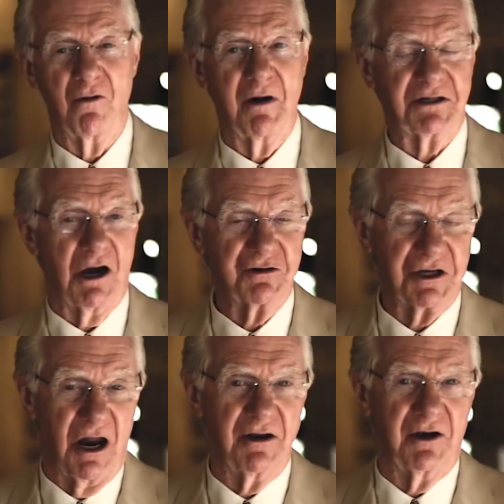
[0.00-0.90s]
Grow Rich, I was
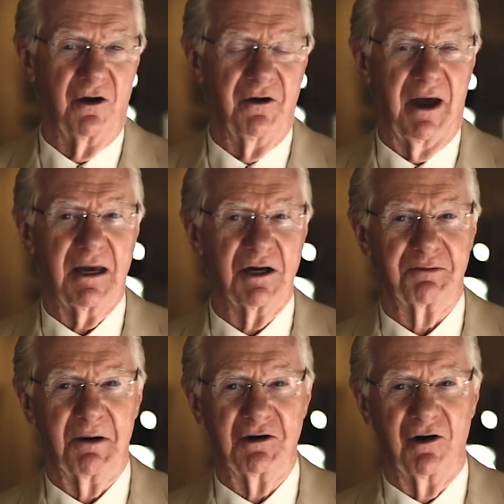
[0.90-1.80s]
studying Earl
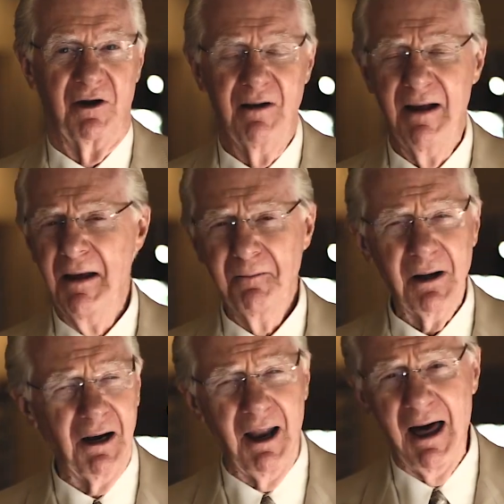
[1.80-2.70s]
Nightingale's material,
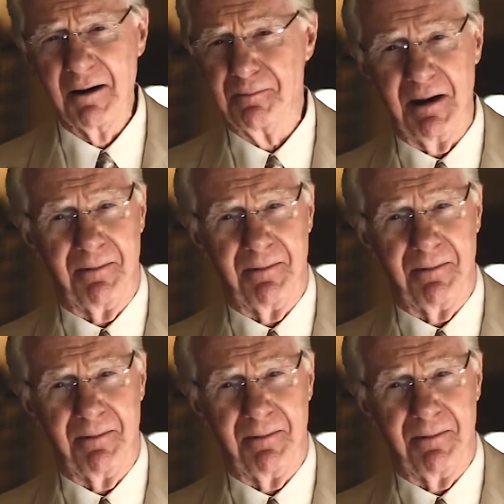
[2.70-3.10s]
but a lot of